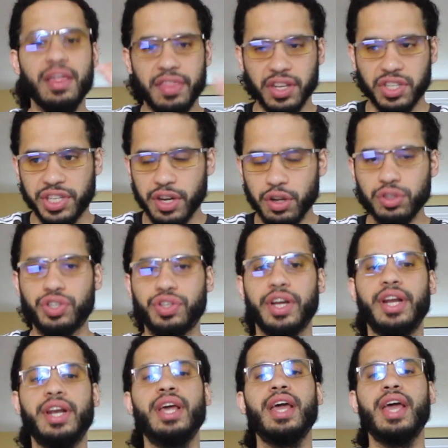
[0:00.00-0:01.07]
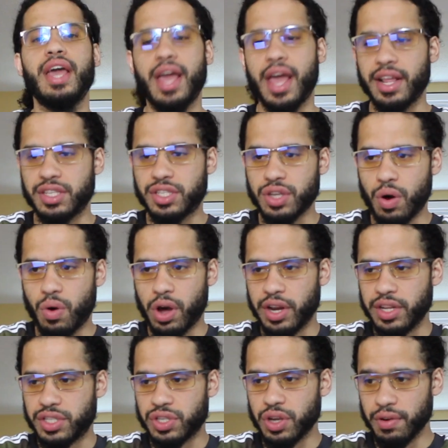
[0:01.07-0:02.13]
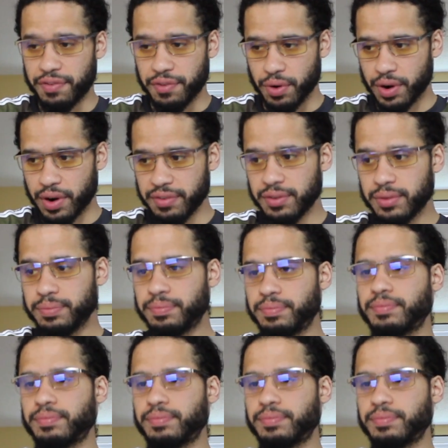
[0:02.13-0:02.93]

the children, and so on and so forth.